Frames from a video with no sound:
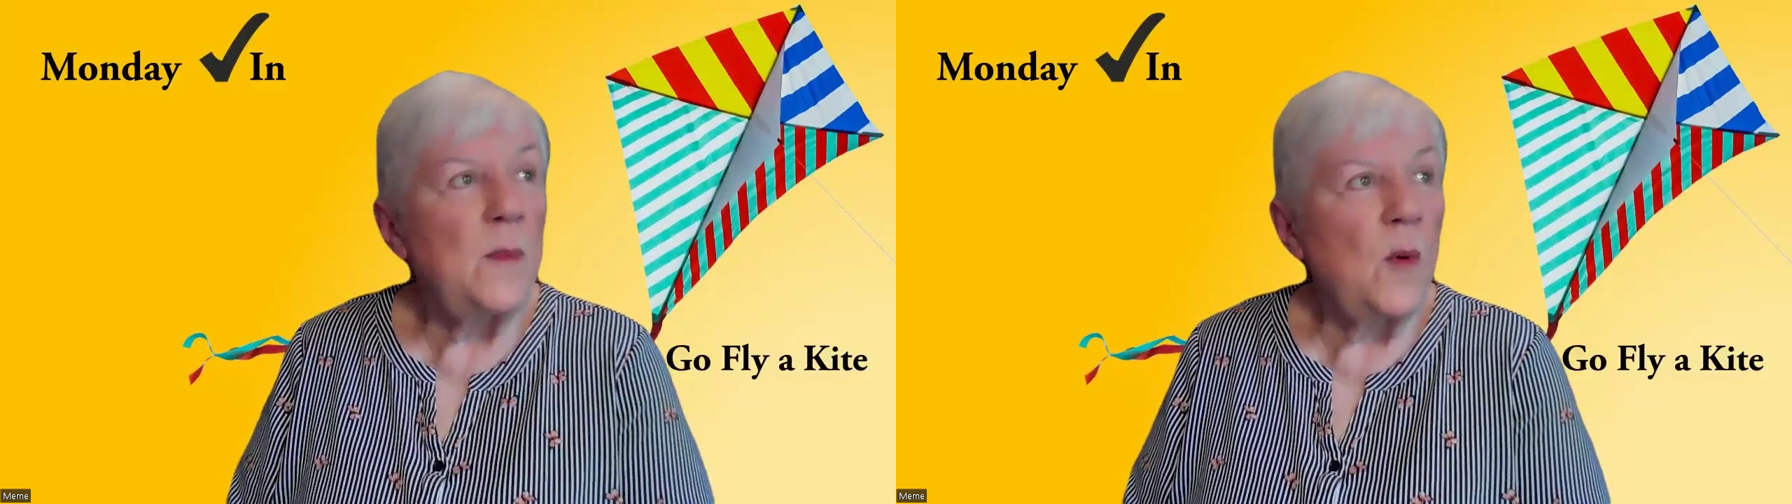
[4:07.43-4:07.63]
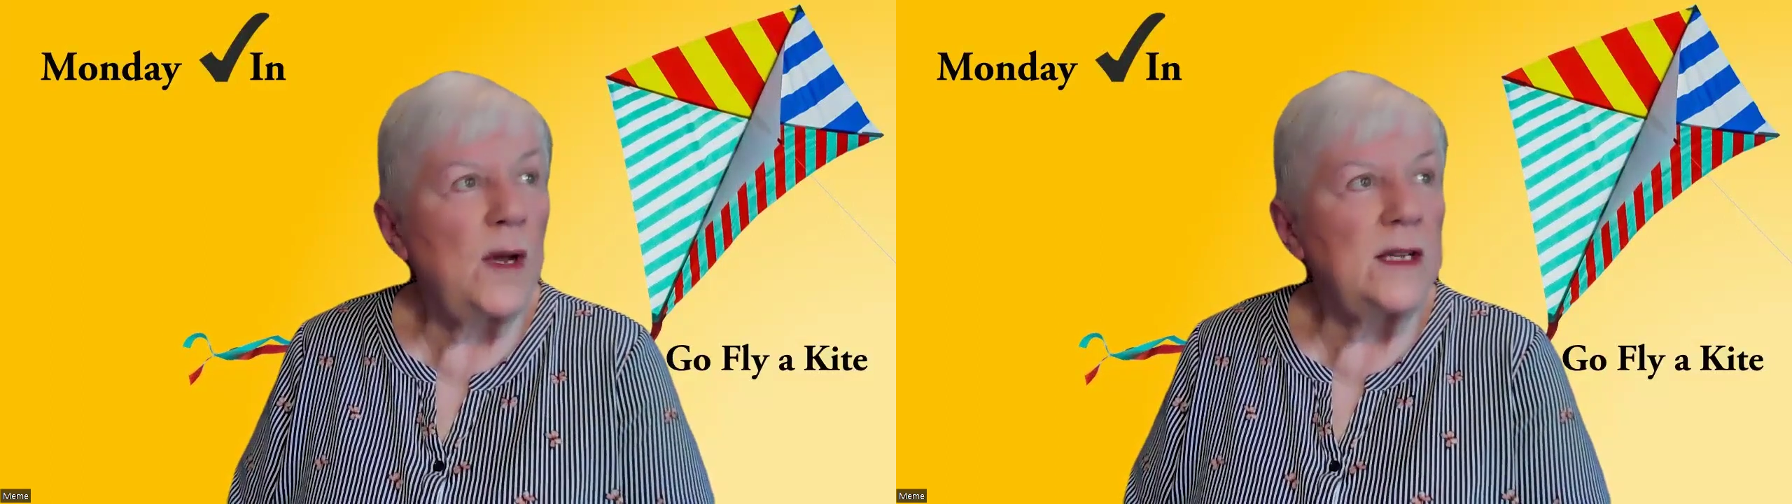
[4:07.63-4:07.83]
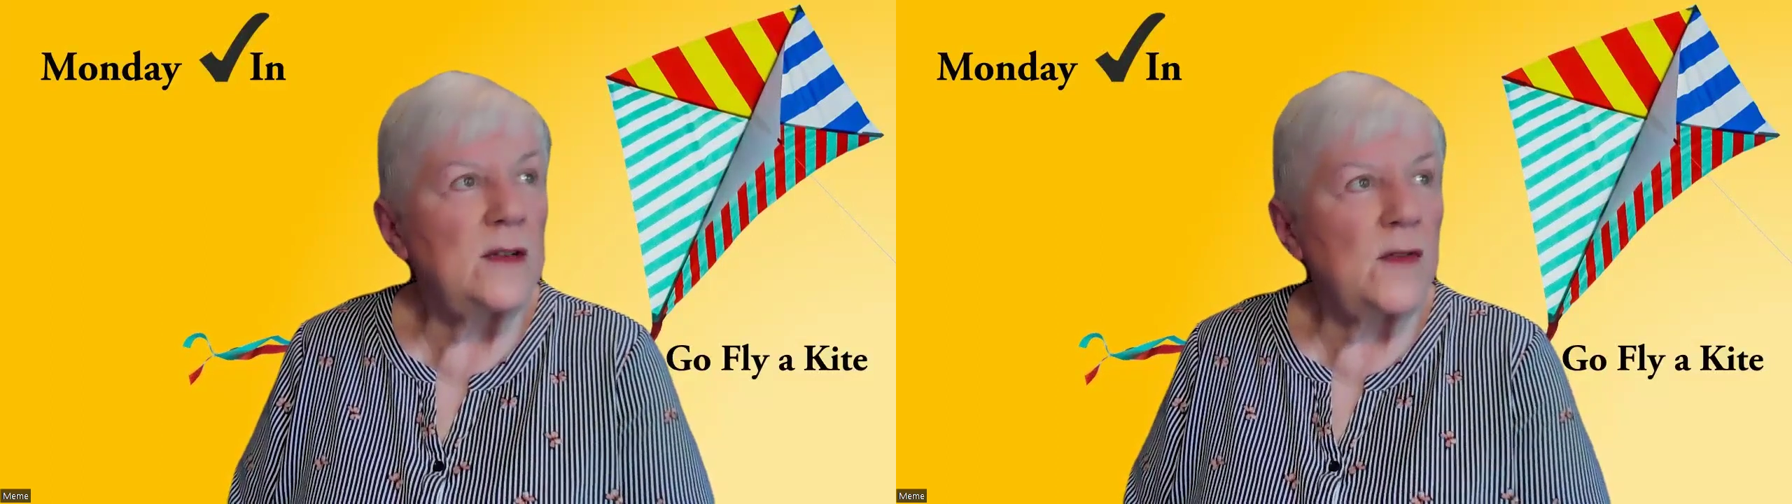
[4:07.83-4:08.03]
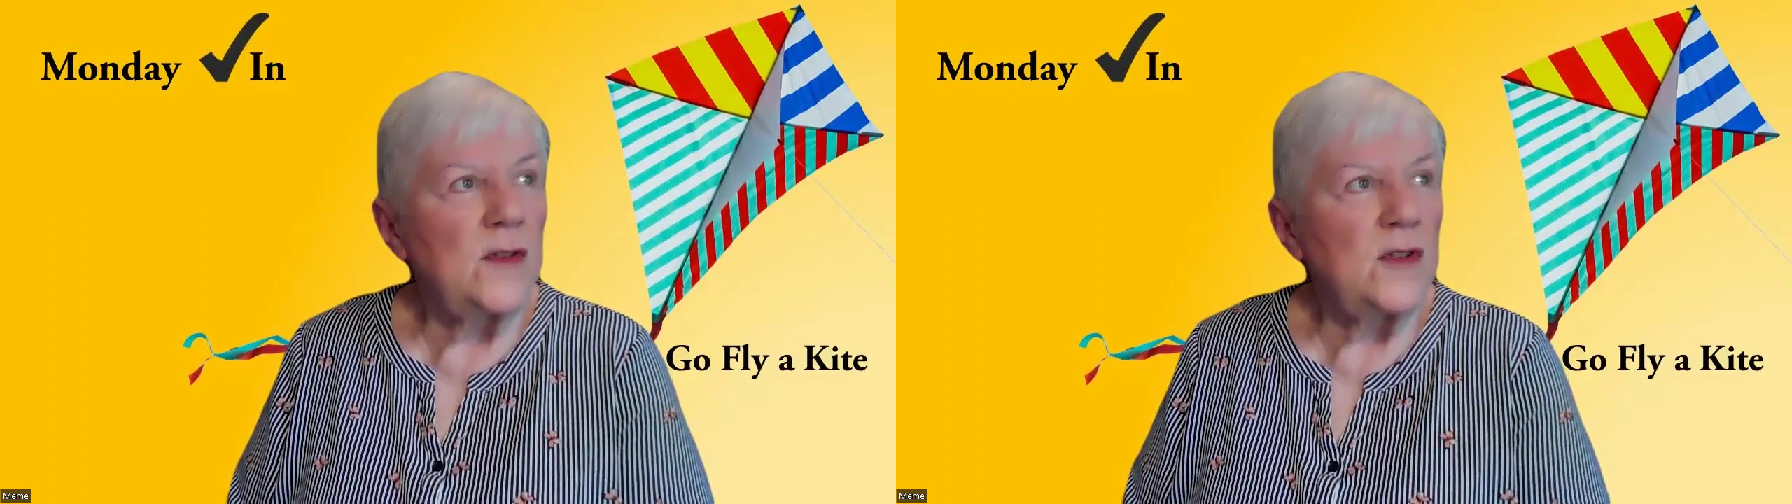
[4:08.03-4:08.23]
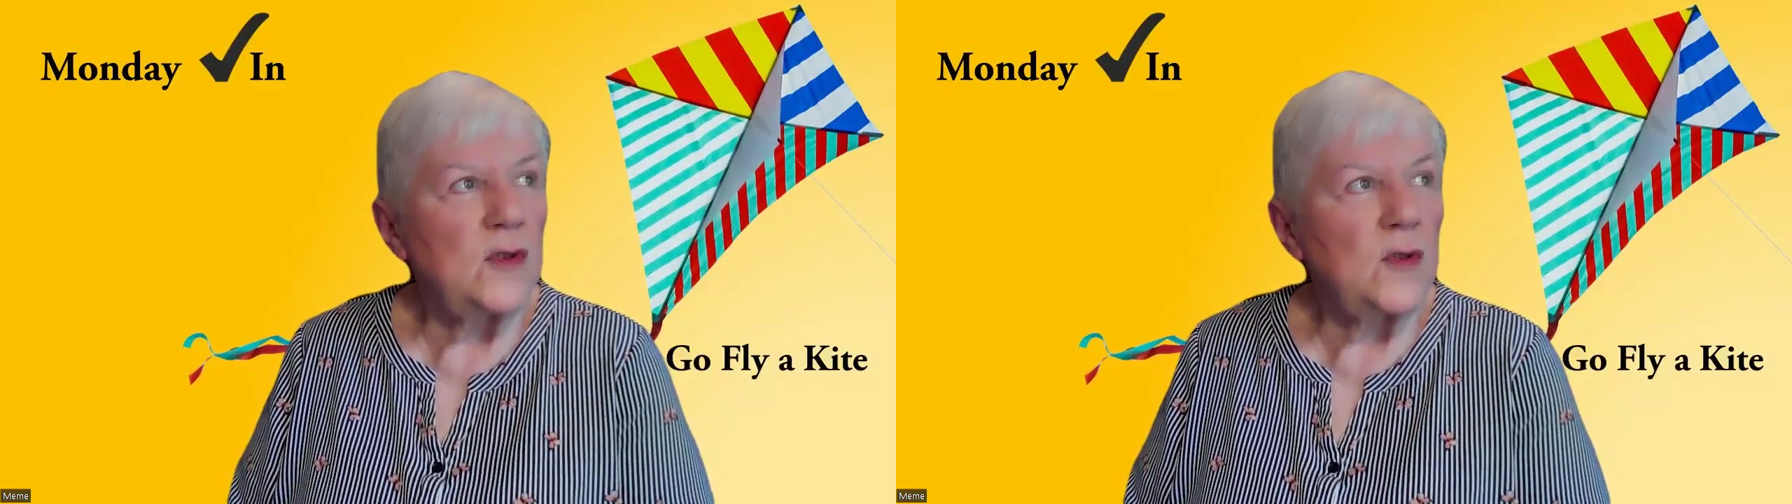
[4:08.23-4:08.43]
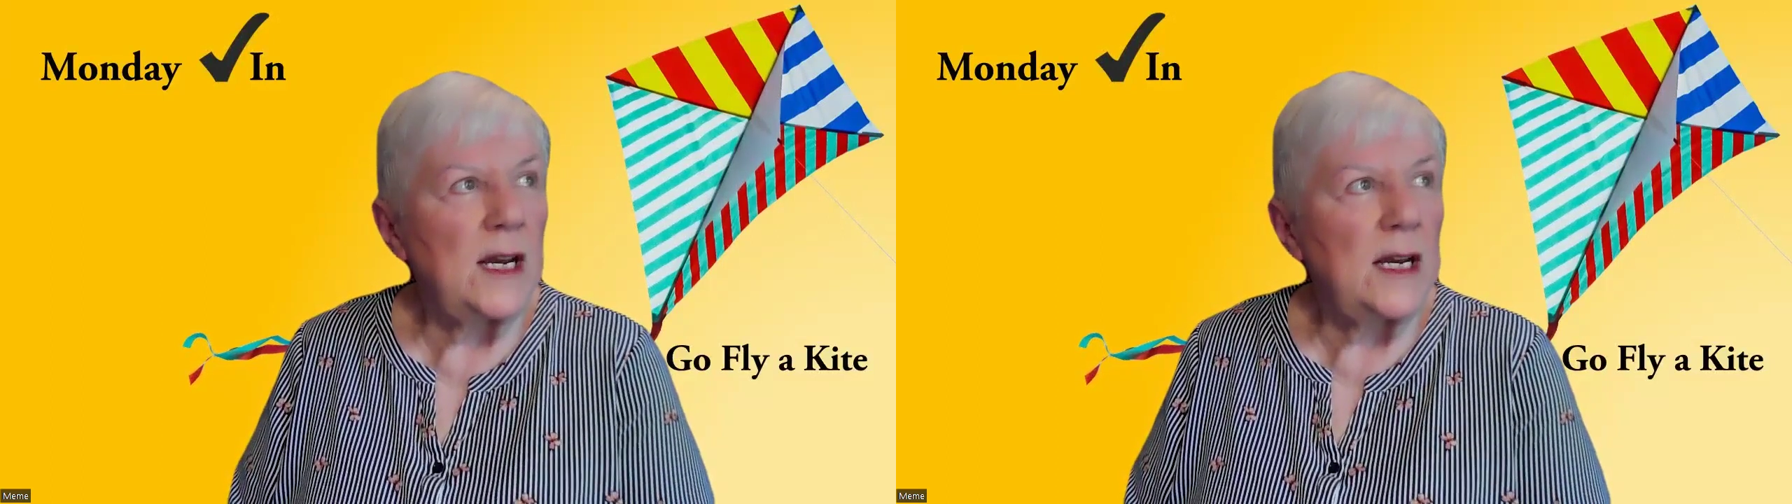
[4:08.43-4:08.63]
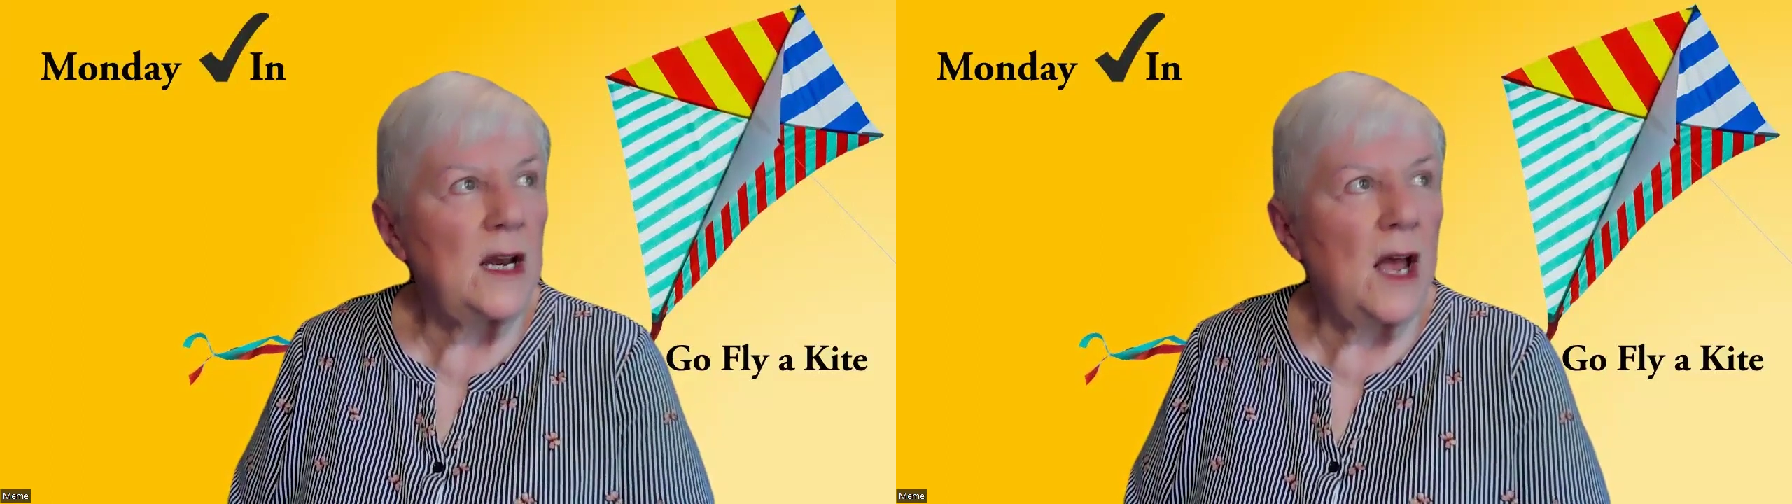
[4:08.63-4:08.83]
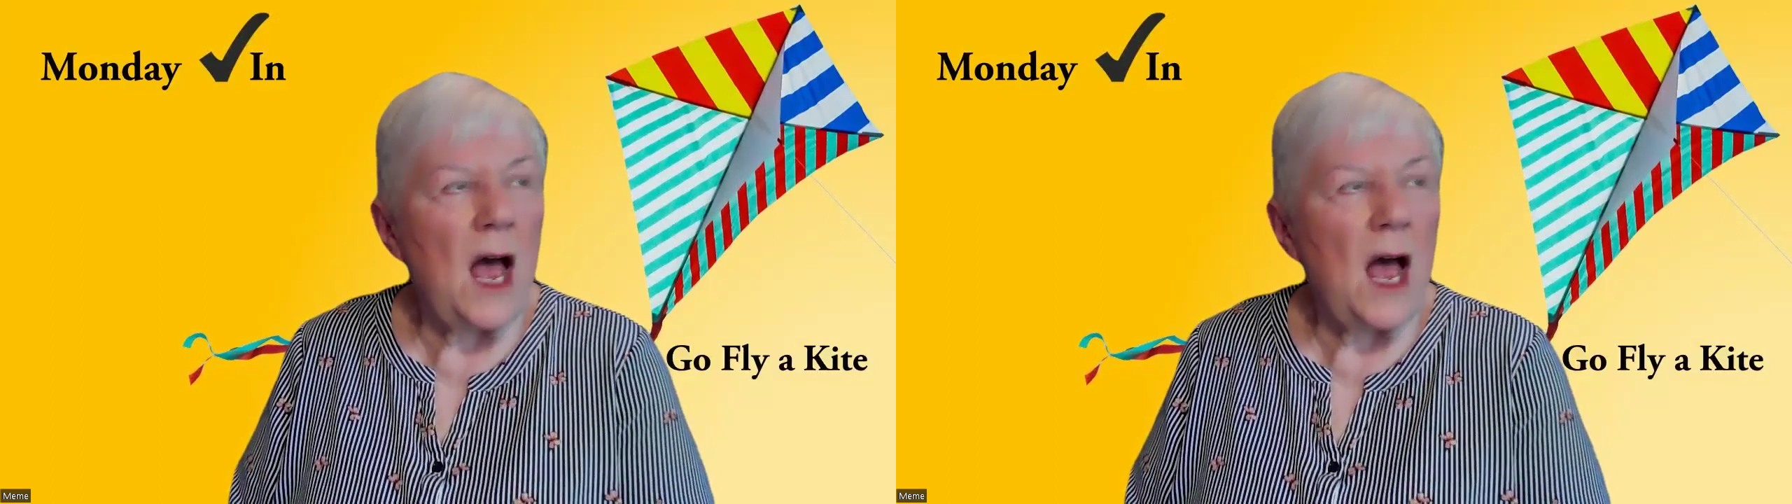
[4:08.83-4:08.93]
boys on the street,